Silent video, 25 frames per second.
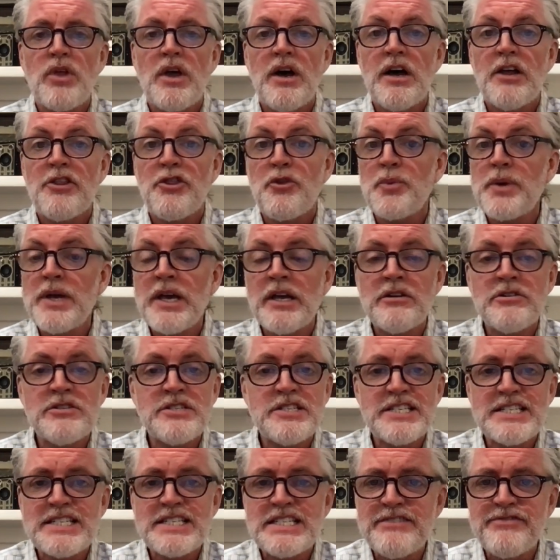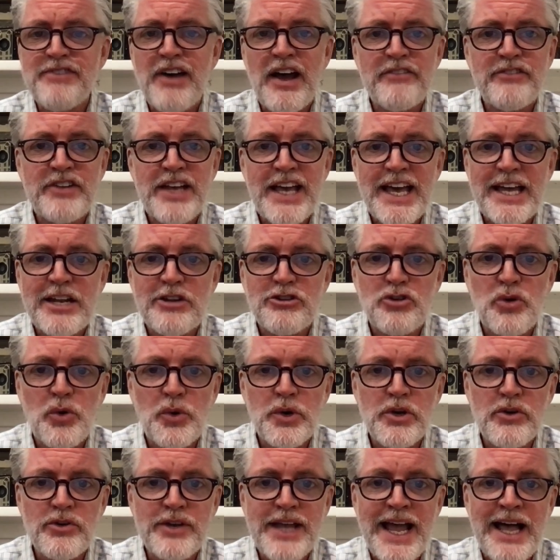365-day
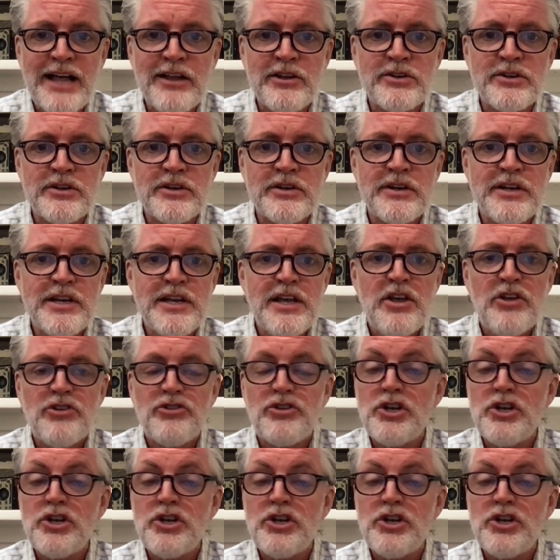editorial calendar